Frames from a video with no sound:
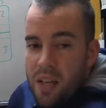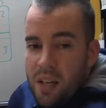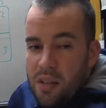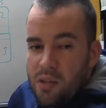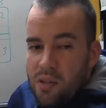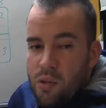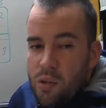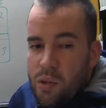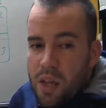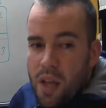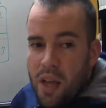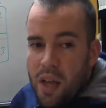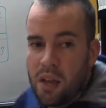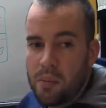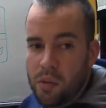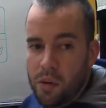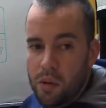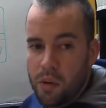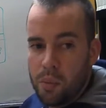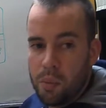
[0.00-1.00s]
it into a game.
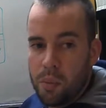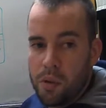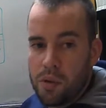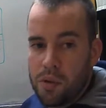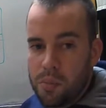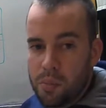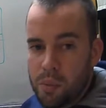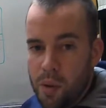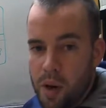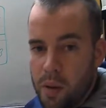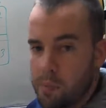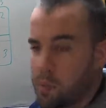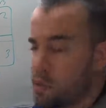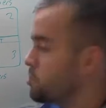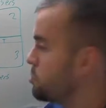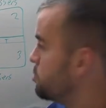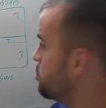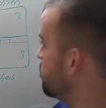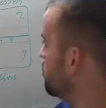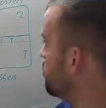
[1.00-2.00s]
You could put some
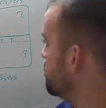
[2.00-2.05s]
parameters to